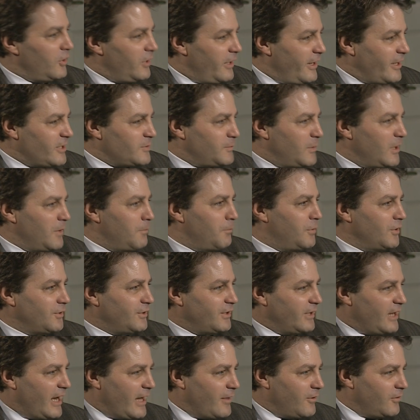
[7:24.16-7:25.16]
League's being put
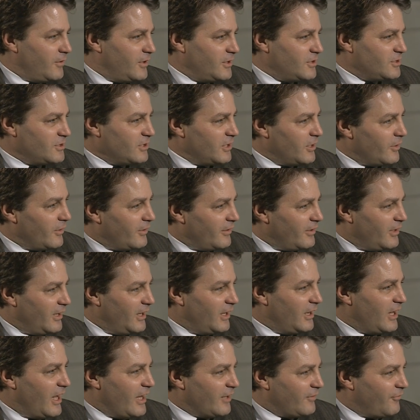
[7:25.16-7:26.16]
together this year
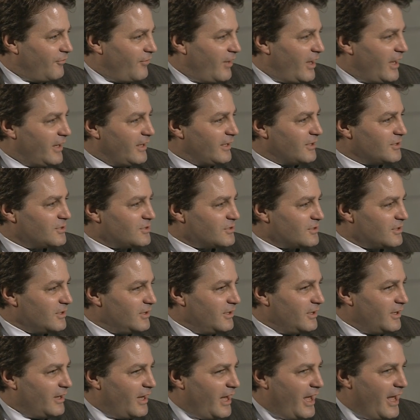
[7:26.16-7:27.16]
in Las Vegas,
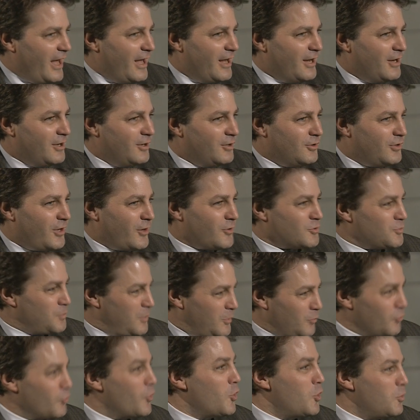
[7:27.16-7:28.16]
and there's
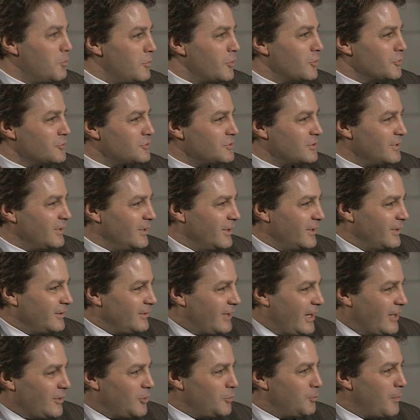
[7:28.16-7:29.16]
been rumors
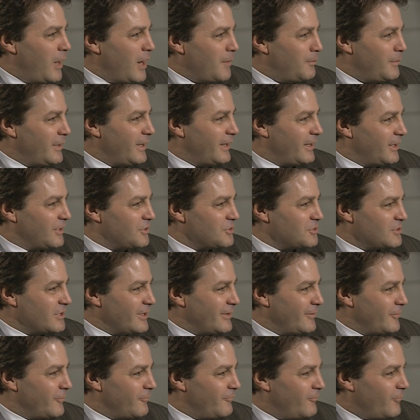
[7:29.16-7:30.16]
that you might be
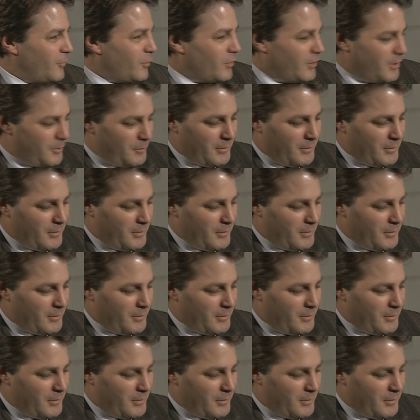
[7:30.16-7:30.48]
considered for it.